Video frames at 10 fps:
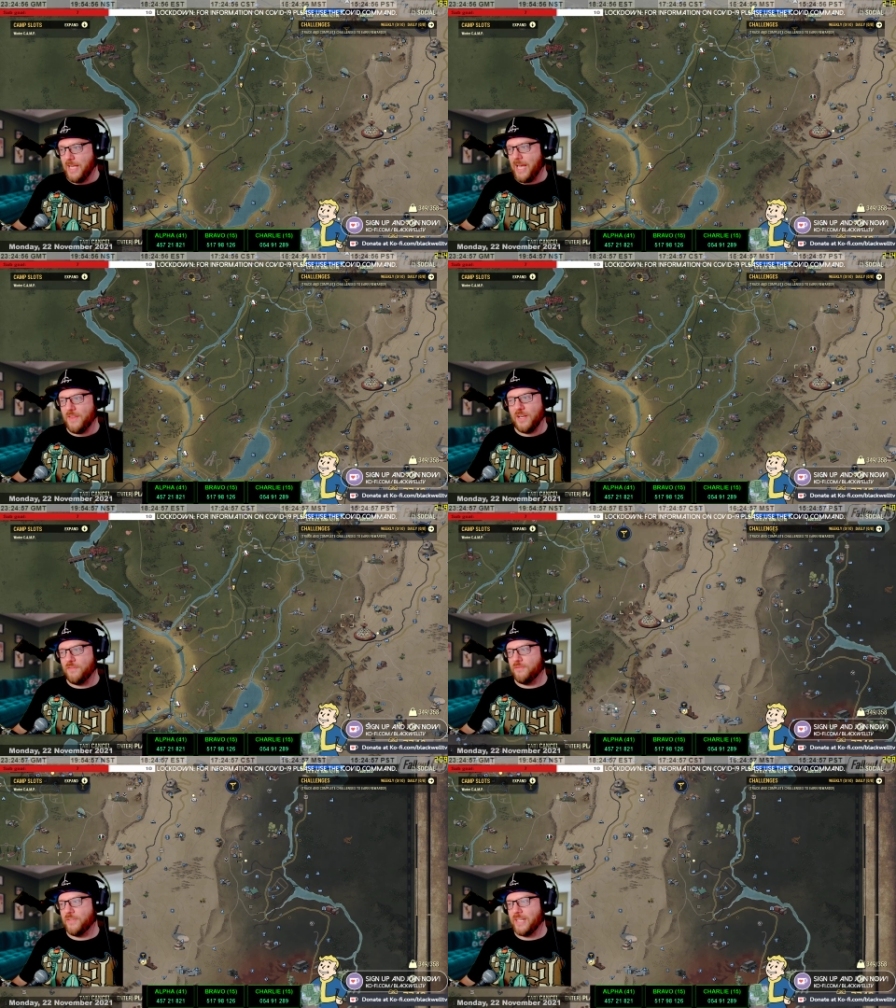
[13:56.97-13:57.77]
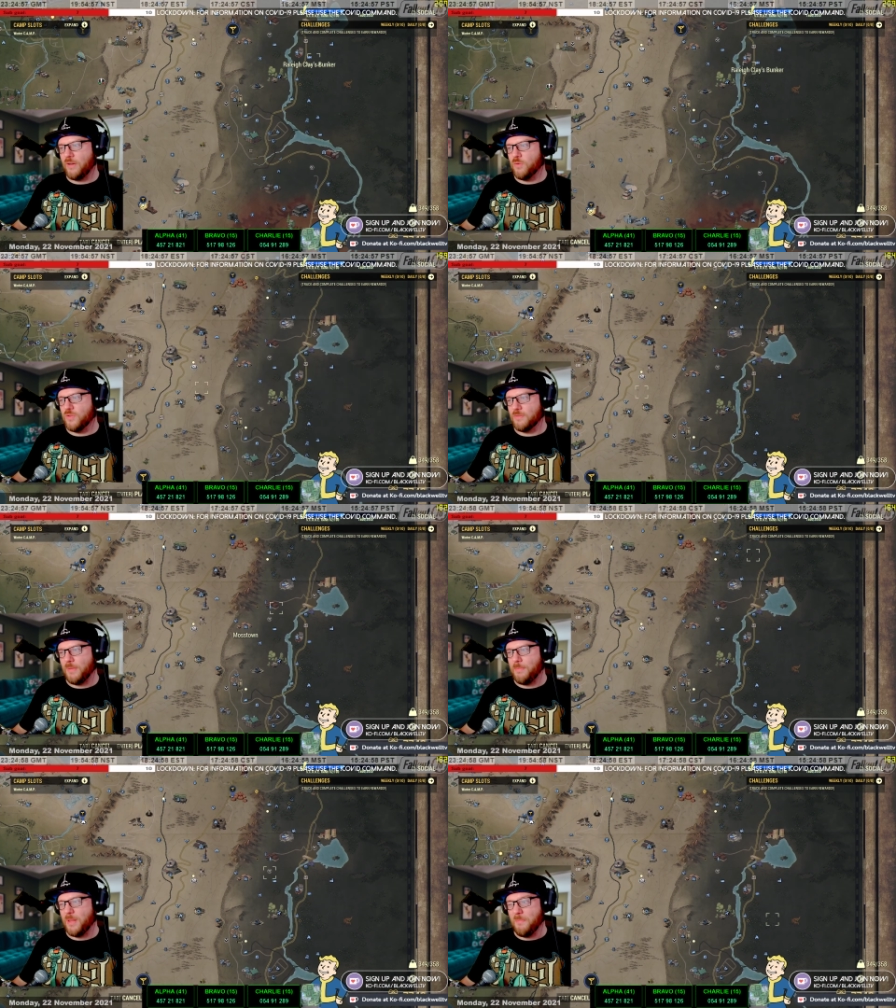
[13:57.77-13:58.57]
And I haven't figured out autumn.
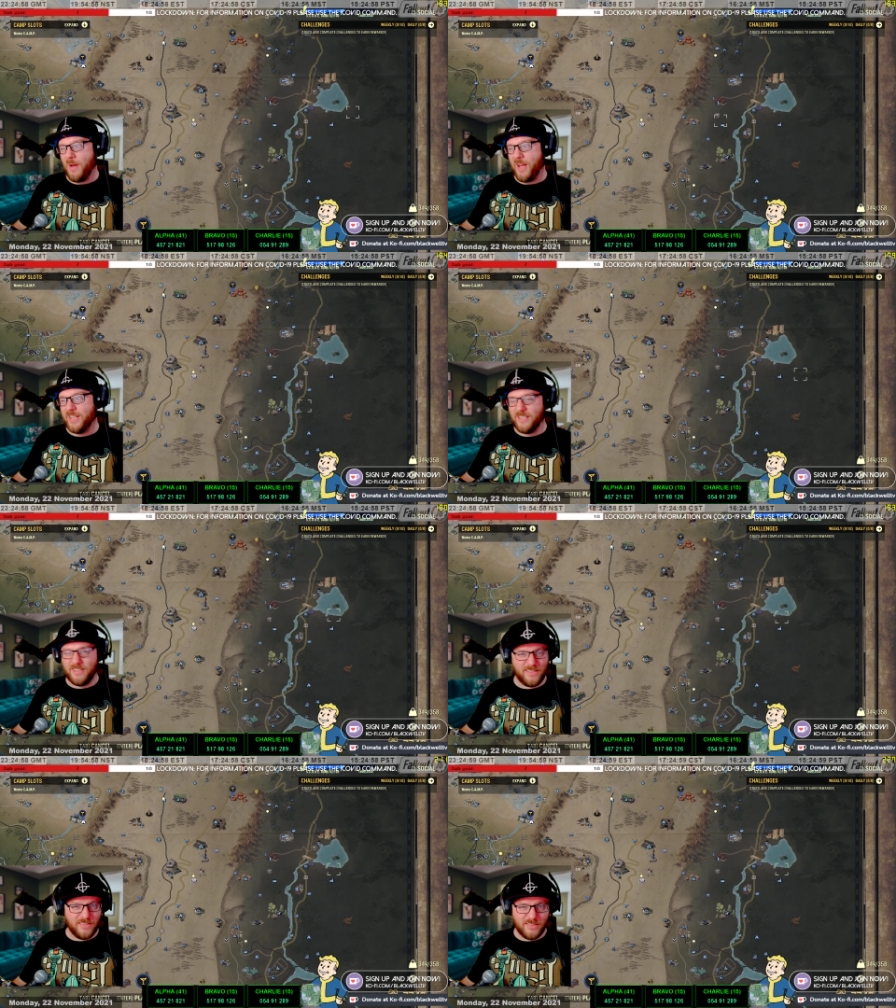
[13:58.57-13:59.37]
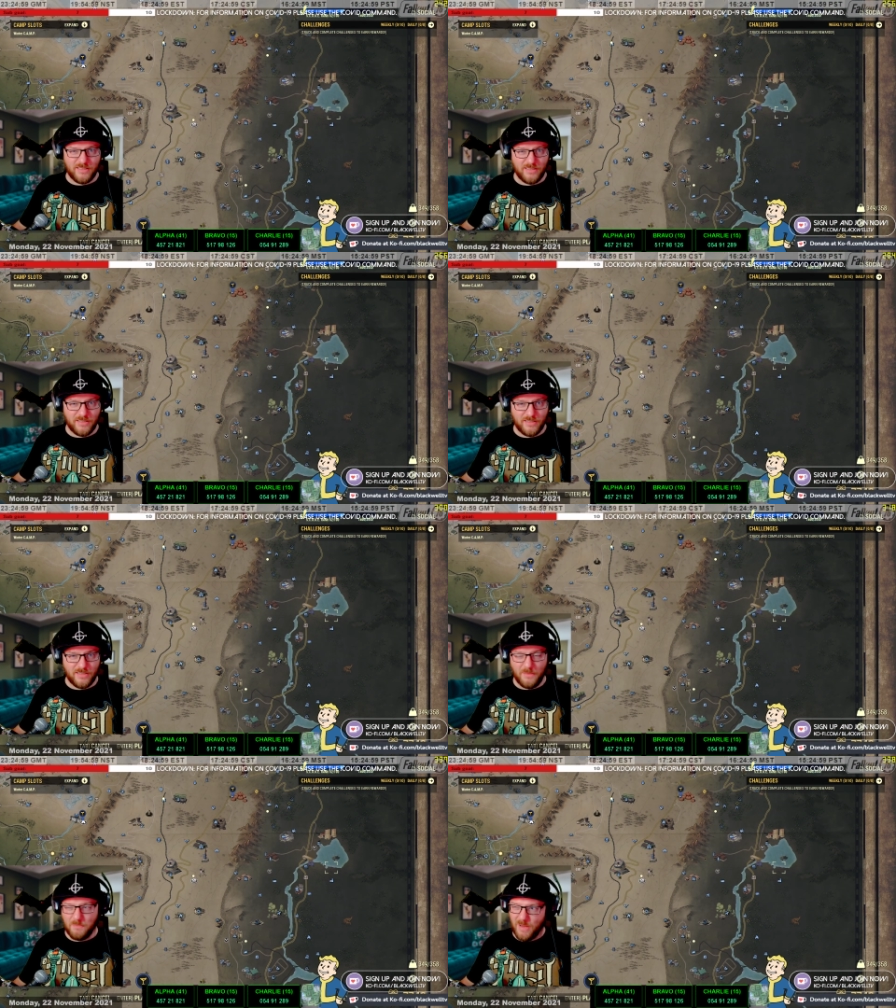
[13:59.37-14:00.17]
Maybe the Maya?
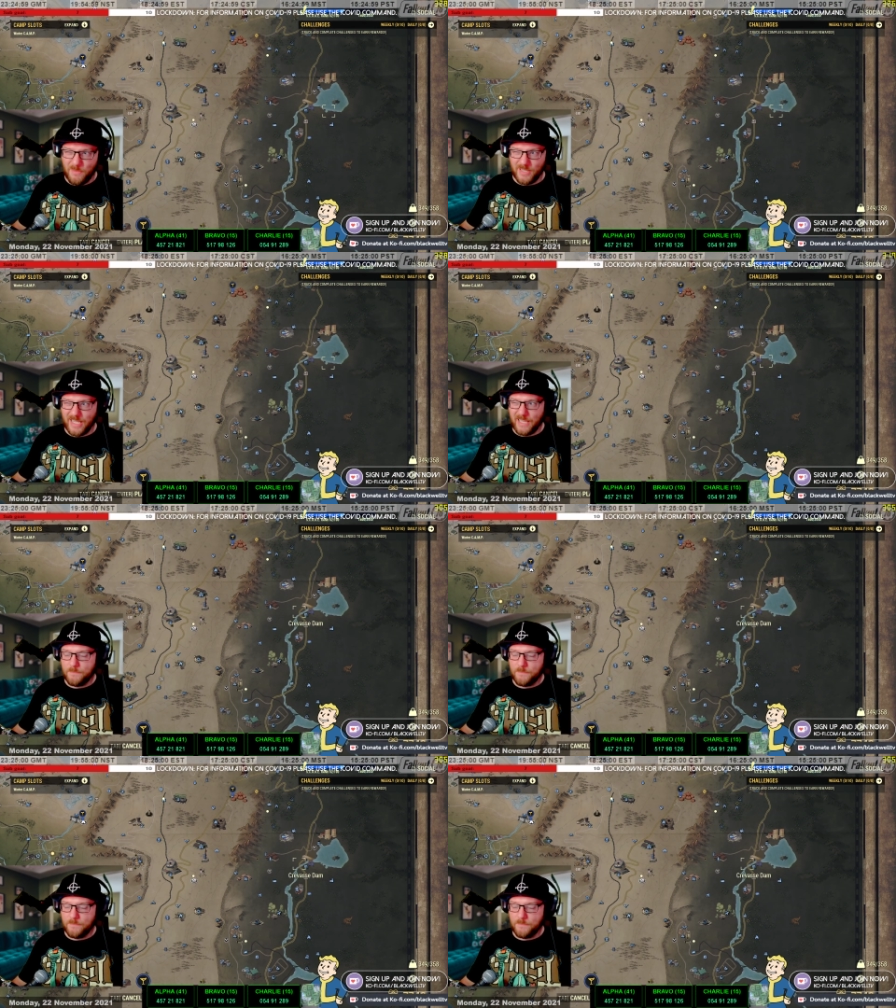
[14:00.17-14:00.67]
Maybe that?